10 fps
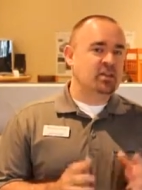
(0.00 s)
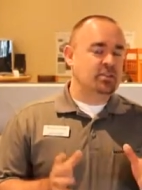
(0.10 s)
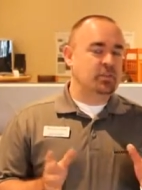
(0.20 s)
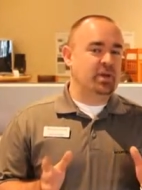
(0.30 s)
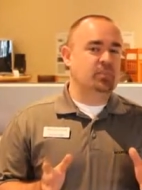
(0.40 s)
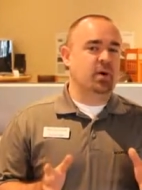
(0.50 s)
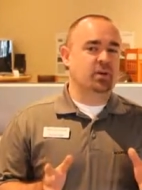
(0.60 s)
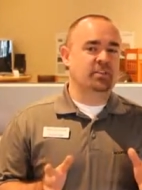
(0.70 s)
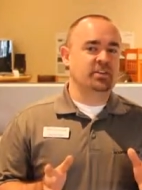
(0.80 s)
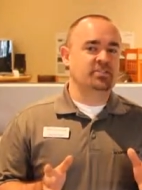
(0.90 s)
The big
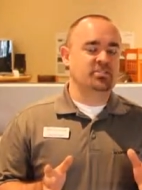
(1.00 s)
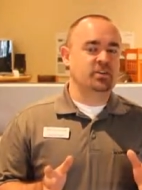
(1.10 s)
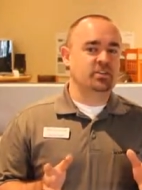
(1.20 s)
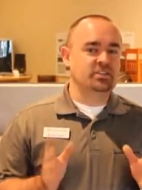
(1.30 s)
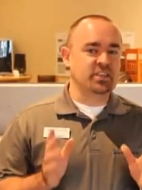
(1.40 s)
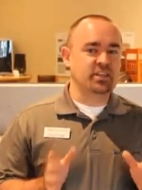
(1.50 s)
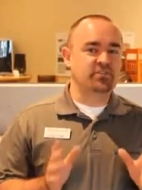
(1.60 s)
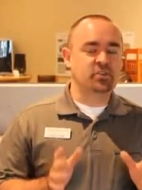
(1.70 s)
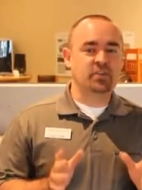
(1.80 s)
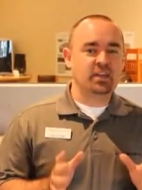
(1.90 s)
part of this, though, is
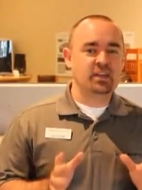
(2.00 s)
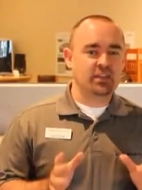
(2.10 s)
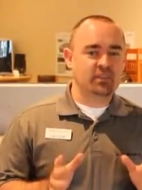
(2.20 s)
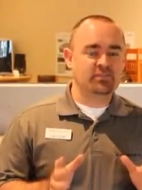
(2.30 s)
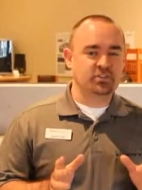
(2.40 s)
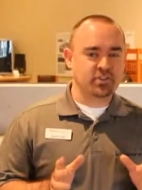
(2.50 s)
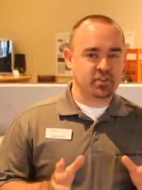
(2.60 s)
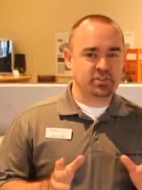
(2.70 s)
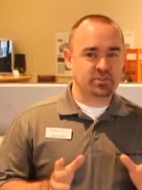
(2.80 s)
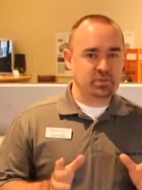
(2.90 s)
if you get enough
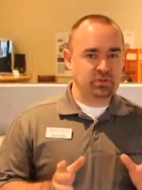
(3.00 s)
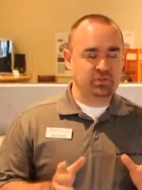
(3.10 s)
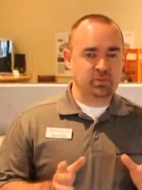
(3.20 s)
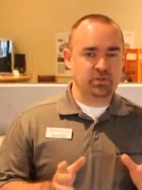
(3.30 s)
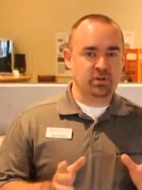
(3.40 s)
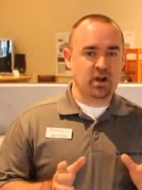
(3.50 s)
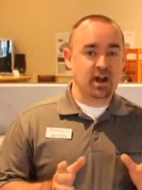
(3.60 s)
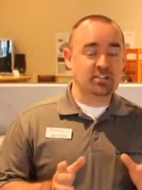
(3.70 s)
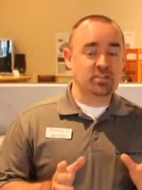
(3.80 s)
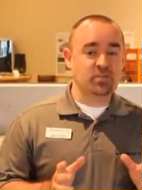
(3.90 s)
detergent built up in your
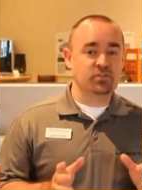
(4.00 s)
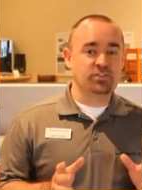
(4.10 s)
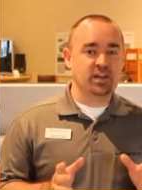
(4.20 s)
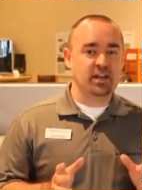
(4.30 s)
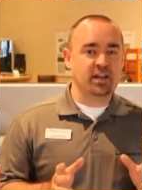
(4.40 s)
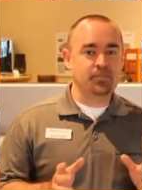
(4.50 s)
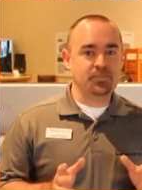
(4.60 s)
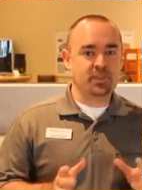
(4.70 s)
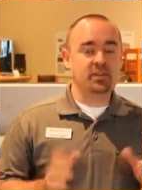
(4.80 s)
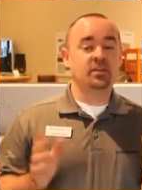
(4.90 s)
hot tub over
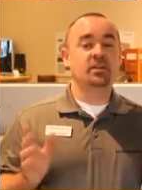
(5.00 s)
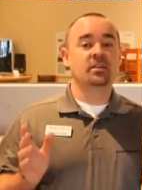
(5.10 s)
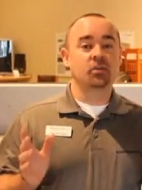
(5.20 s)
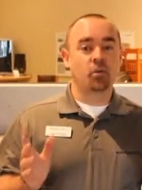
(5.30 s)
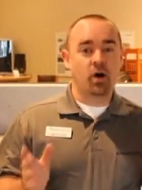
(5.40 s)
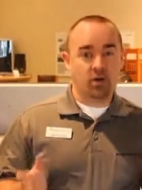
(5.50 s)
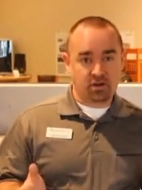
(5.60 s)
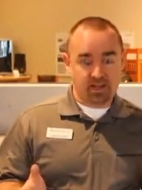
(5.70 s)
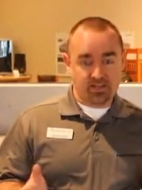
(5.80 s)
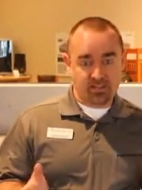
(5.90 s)
time, the water
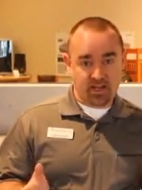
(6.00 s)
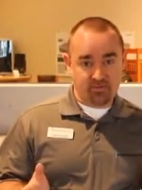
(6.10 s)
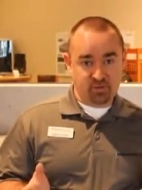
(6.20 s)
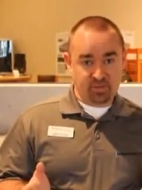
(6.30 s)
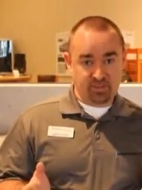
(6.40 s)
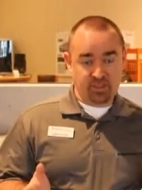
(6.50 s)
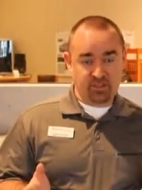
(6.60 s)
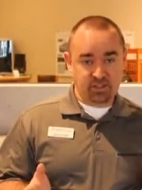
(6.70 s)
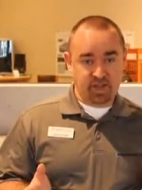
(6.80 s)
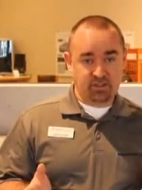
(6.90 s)
gets kind of a milky,
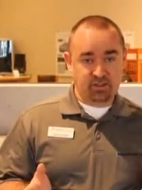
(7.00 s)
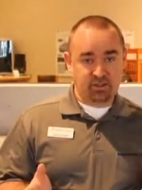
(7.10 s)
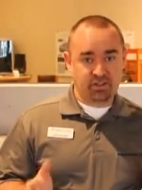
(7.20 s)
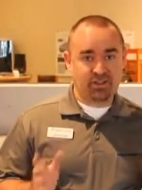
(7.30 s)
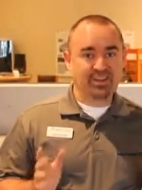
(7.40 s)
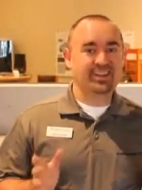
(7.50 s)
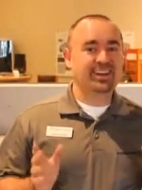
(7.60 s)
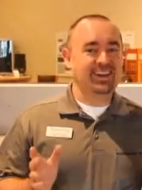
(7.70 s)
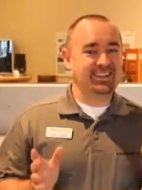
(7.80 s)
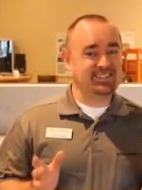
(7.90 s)
cloudy look,
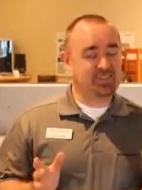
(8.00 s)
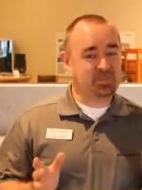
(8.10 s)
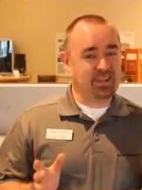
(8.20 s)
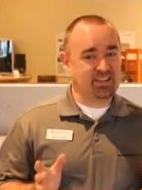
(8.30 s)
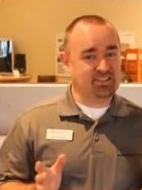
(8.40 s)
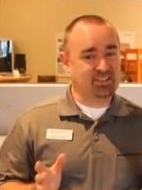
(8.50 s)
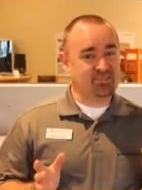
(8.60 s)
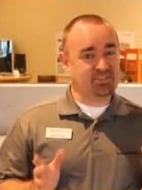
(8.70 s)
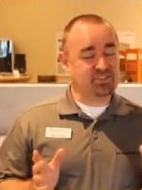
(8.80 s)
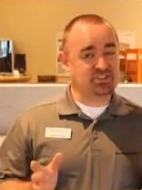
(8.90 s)
and in some cases,
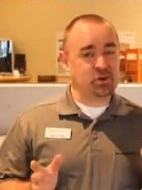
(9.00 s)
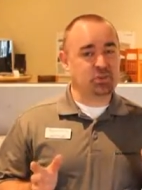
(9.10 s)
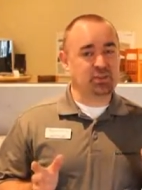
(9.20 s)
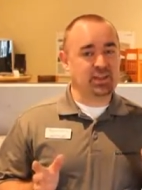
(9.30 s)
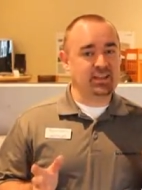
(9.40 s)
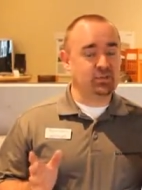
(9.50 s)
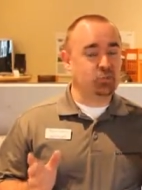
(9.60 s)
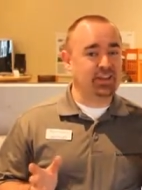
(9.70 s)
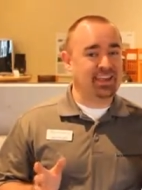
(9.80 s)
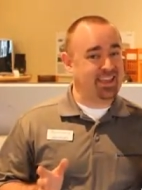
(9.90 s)
if it's soap related,
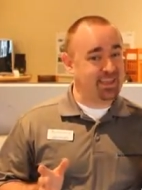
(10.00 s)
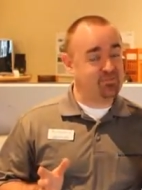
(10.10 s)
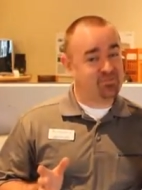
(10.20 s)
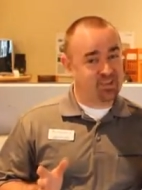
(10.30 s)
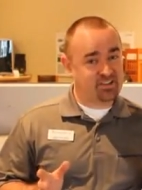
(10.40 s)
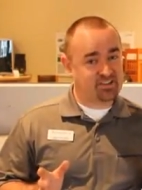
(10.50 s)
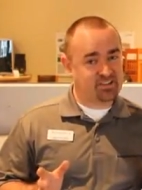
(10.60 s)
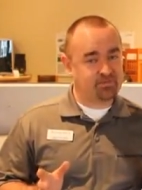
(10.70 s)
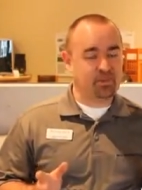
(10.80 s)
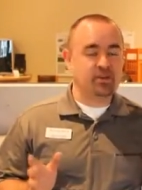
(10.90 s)
we can't fix
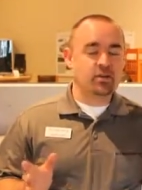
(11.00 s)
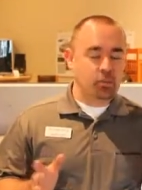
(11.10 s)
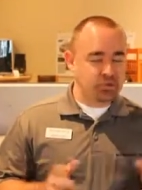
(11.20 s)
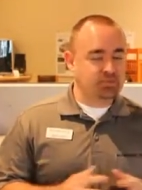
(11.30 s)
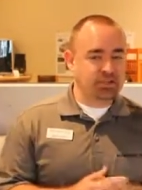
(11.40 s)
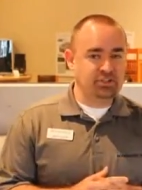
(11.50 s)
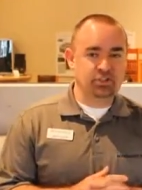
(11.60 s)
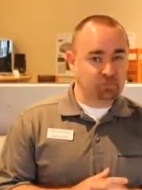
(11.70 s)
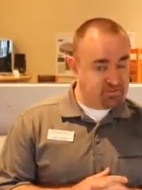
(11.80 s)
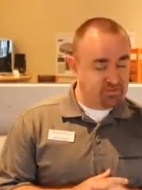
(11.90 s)
it, which means
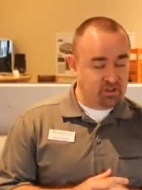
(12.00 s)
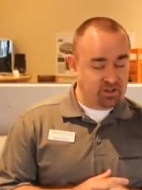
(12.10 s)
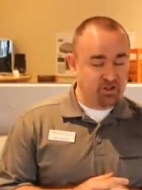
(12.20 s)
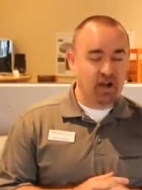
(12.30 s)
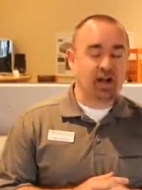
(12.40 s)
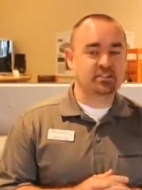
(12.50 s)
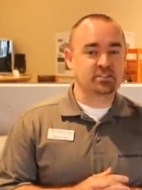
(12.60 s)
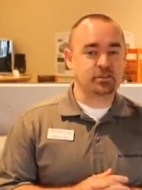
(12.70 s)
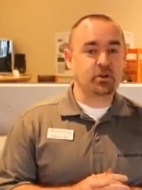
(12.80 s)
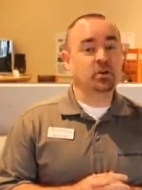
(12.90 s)
you're refilling your hot tub